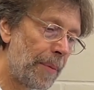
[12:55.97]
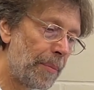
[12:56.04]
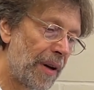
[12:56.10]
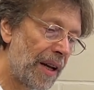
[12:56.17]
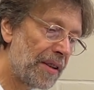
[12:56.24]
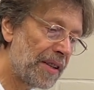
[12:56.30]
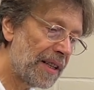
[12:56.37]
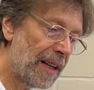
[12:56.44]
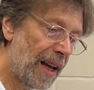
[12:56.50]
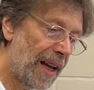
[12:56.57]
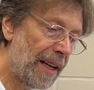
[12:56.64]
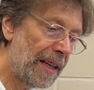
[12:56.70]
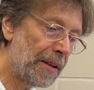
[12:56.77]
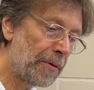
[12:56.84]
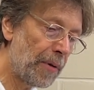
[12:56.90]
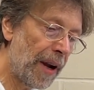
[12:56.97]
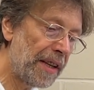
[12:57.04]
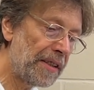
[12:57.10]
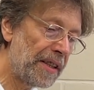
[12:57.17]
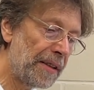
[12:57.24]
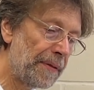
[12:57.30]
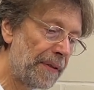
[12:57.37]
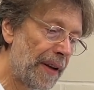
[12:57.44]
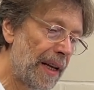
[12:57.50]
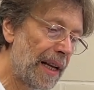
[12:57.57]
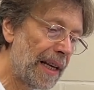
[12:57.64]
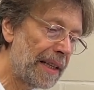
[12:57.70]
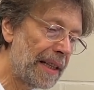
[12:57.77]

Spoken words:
but a slightly graty feeling.